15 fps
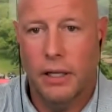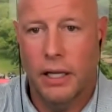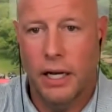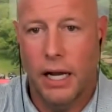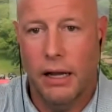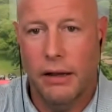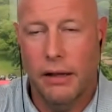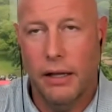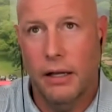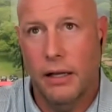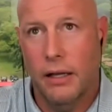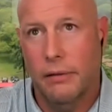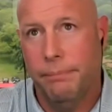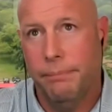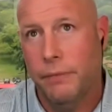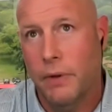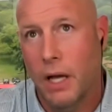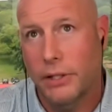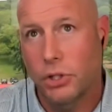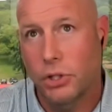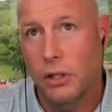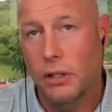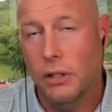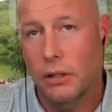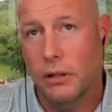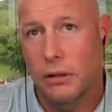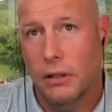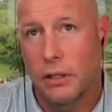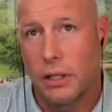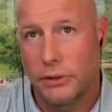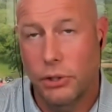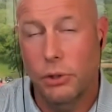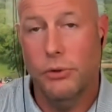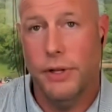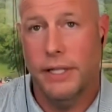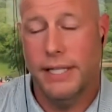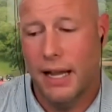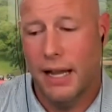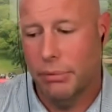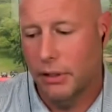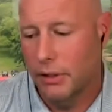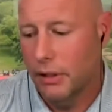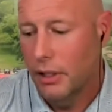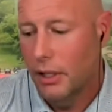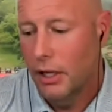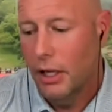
And I took two things happened.